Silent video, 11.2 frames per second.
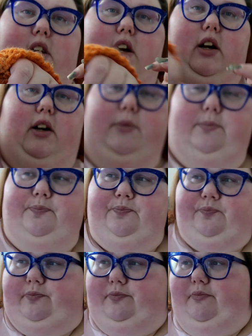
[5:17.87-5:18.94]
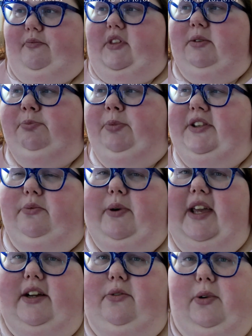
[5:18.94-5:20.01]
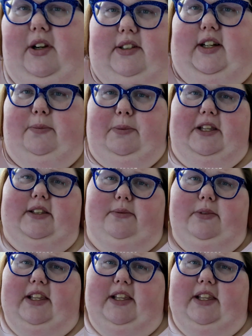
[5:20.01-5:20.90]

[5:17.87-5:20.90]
Um, but the way it worked up in